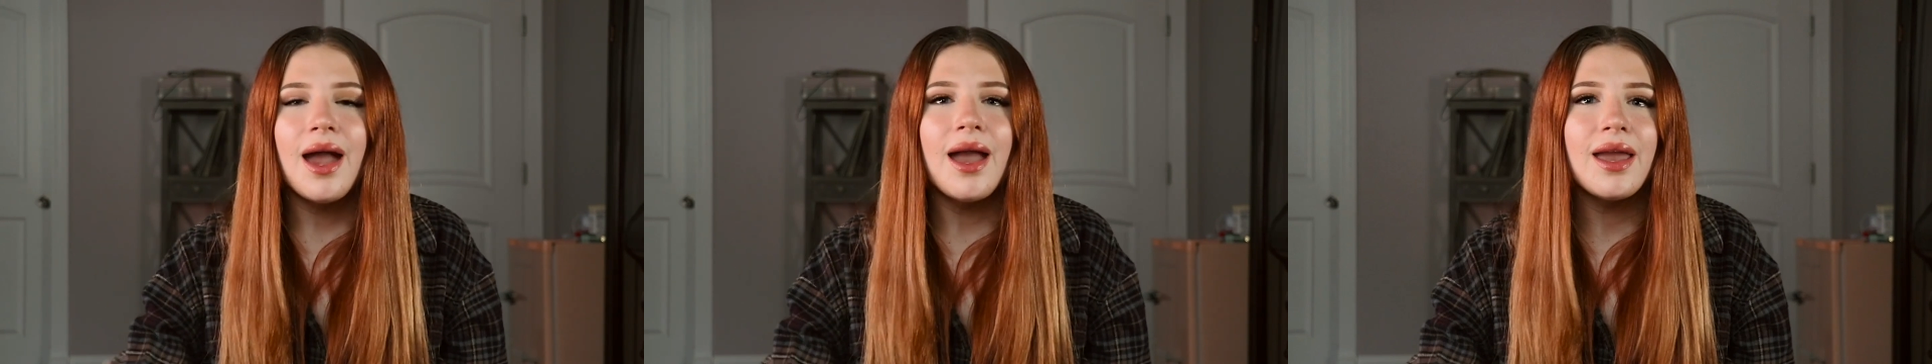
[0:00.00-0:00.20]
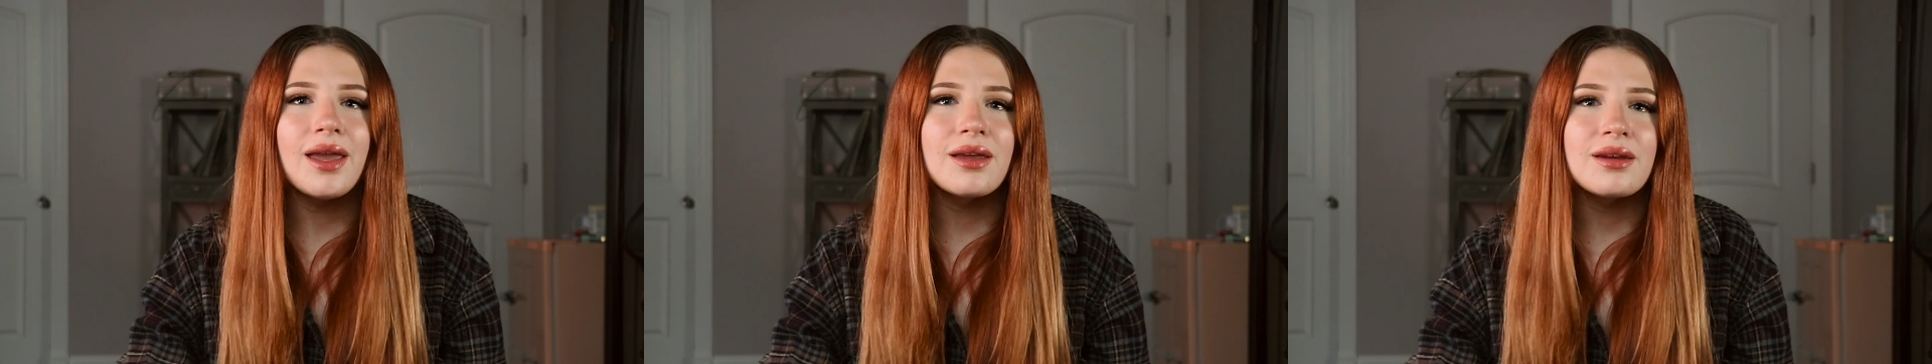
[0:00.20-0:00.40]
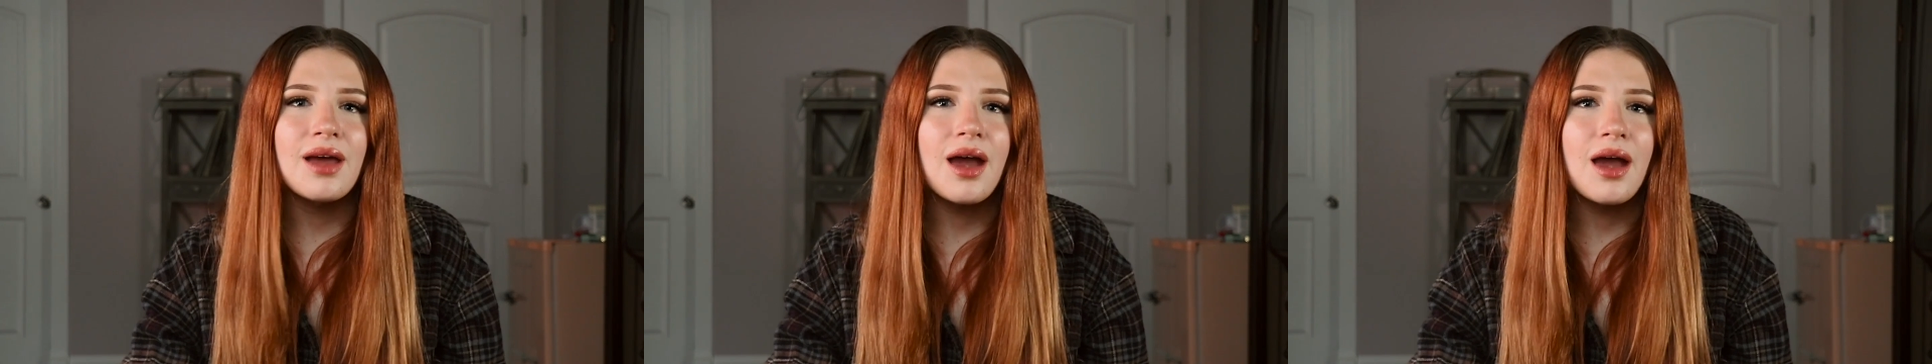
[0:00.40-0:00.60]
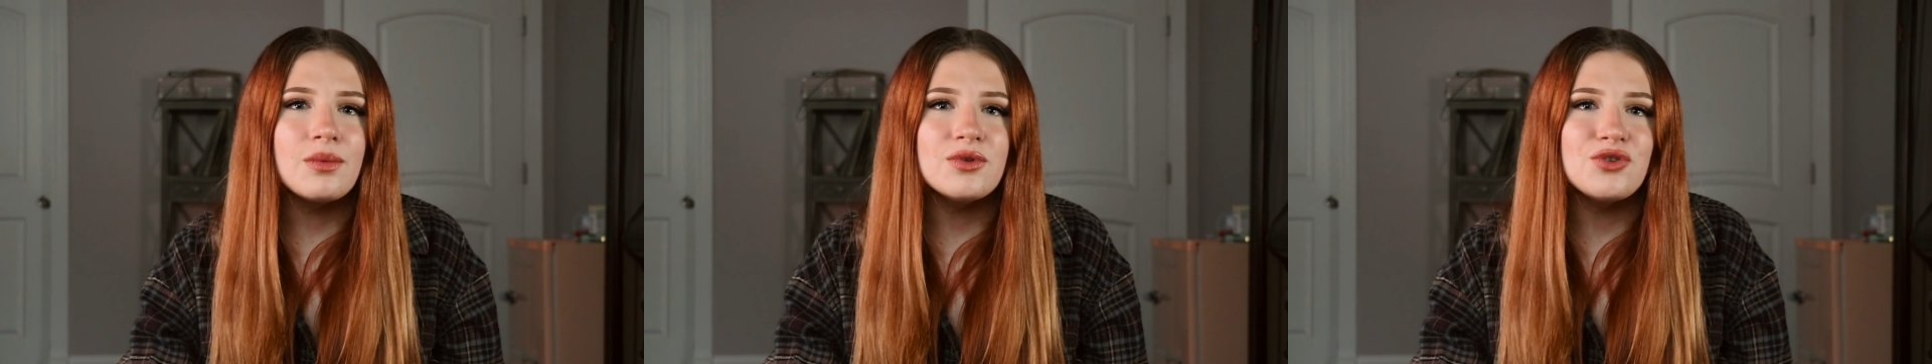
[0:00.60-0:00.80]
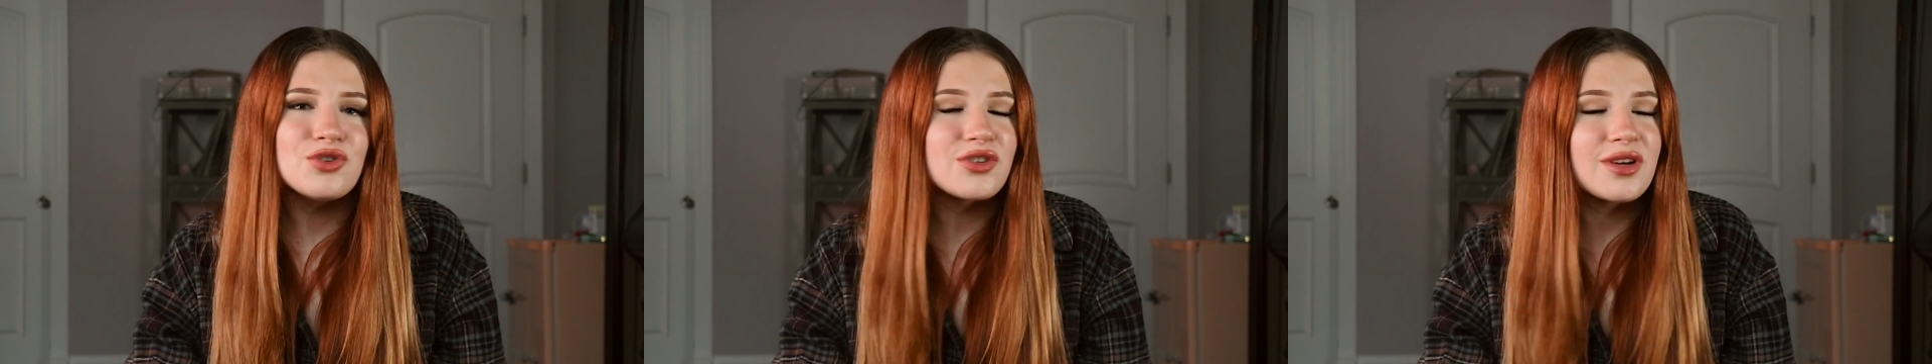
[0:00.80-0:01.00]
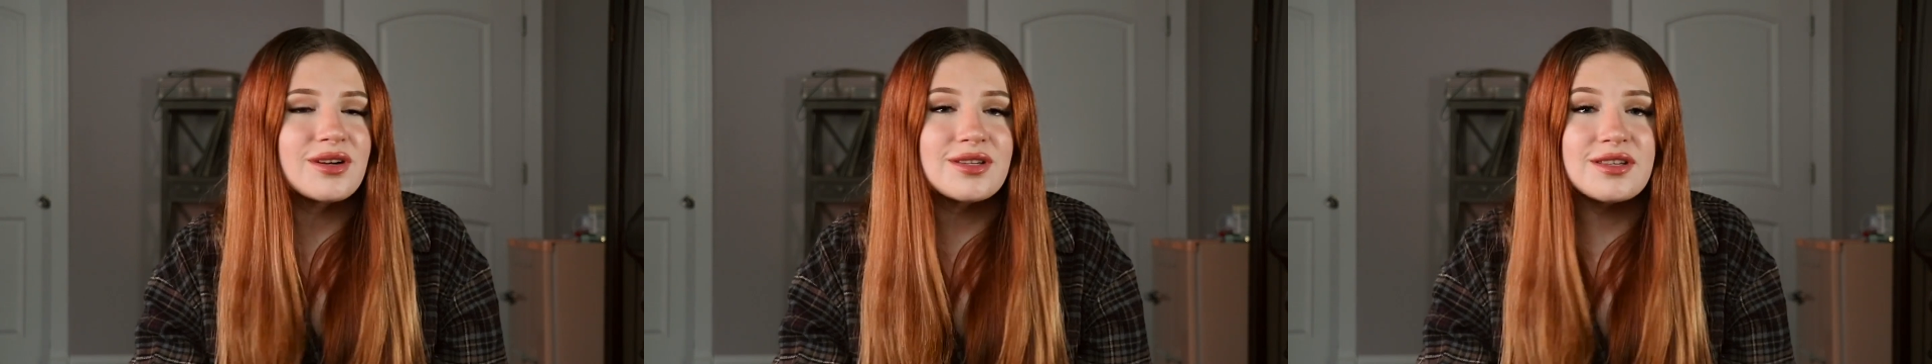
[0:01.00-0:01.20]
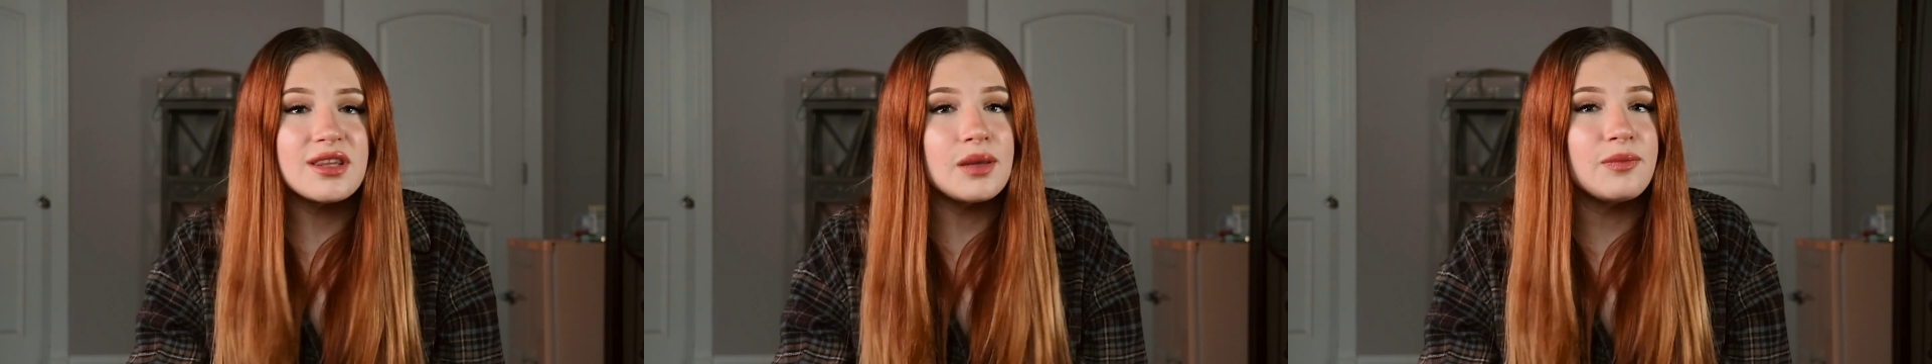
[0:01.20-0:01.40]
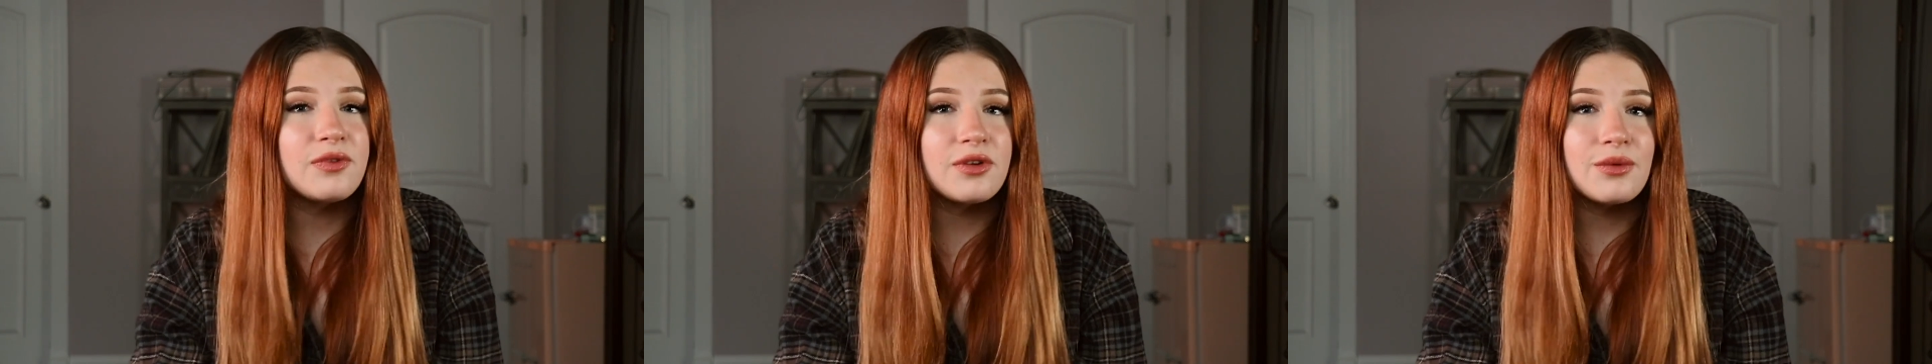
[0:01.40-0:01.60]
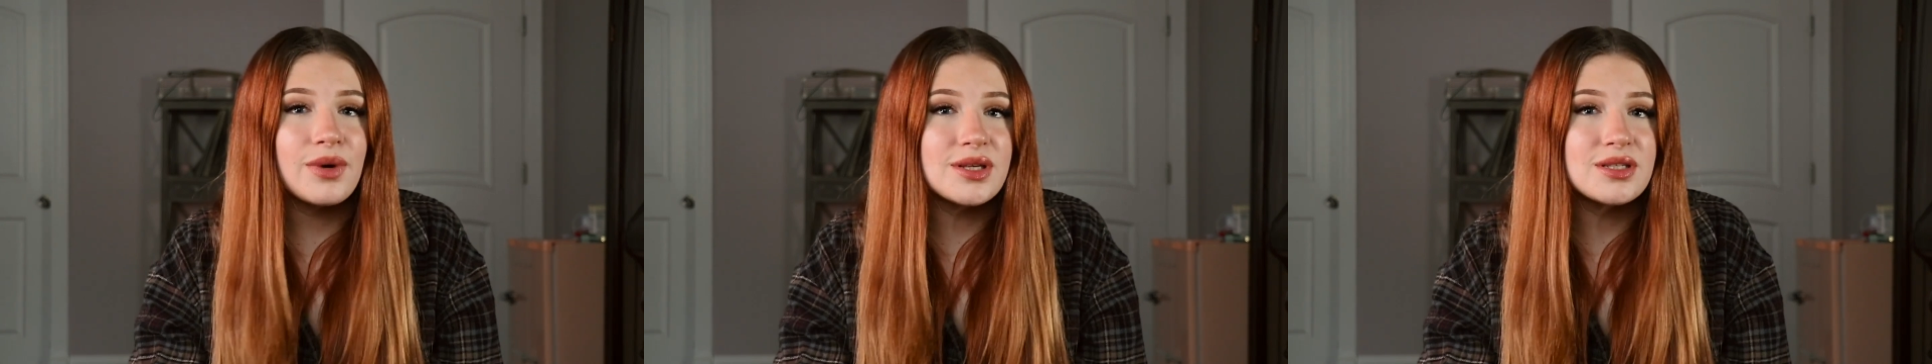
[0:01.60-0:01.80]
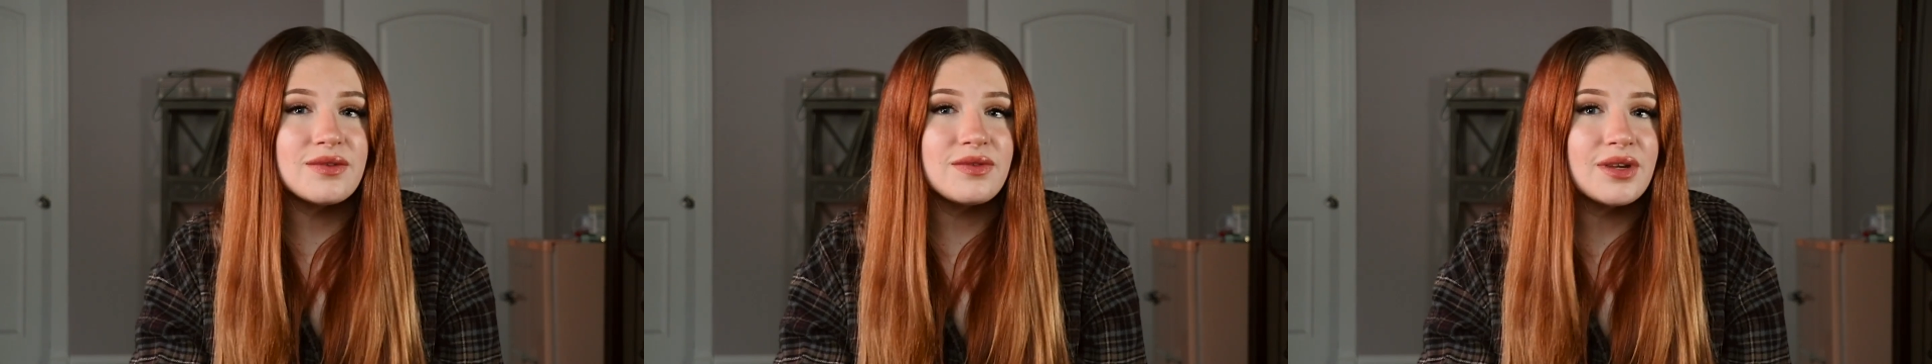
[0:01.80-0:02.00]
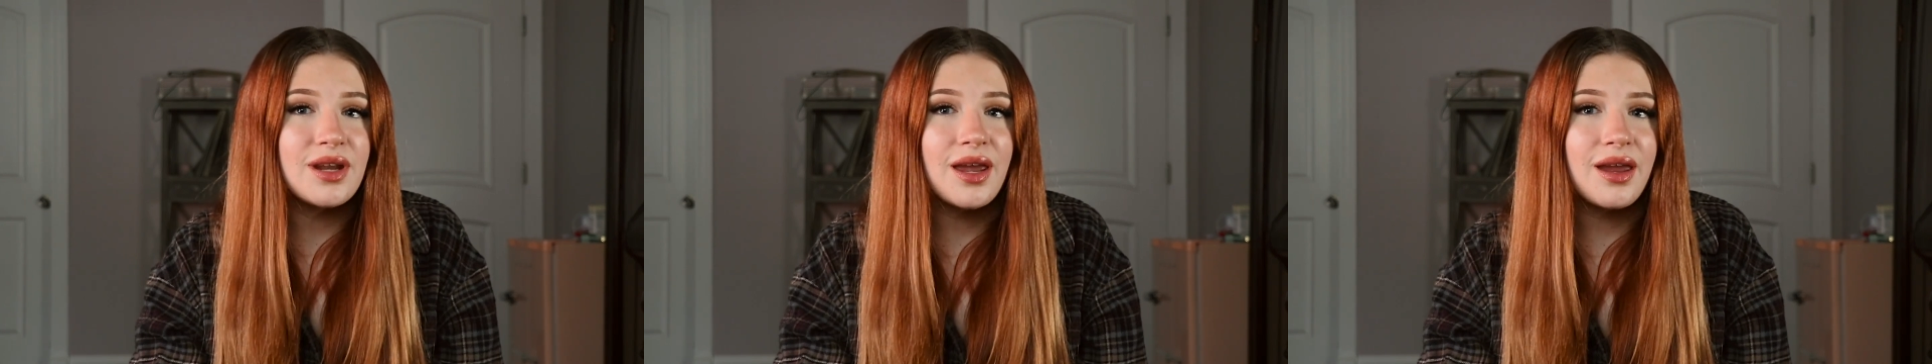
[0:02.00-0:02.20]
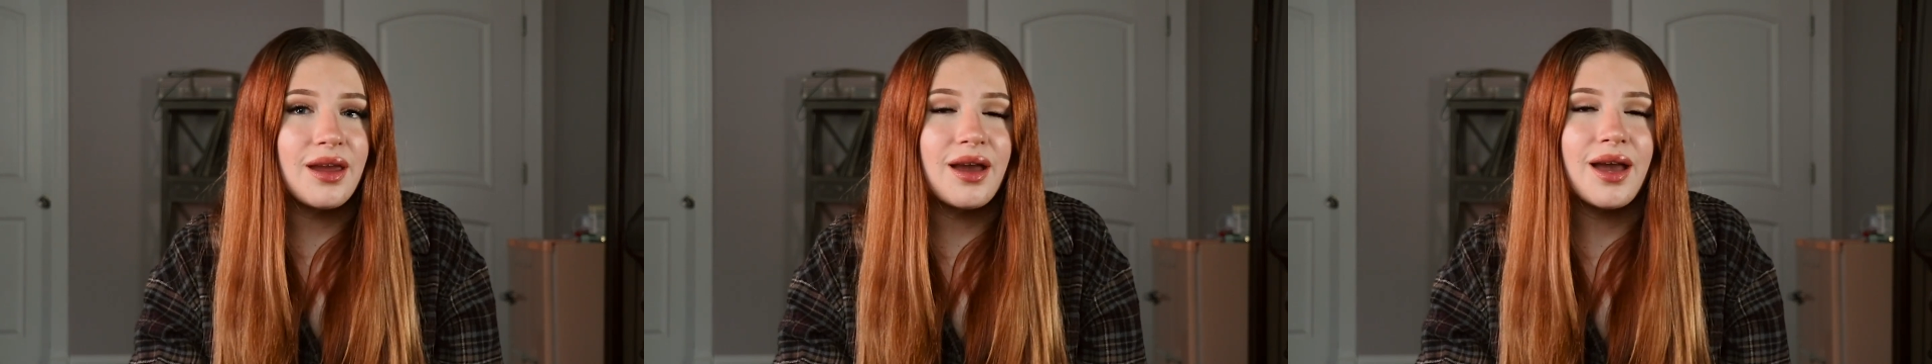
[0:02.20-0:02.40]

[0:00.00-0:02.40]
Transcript: and I was just gonna sleep for the rest of the day.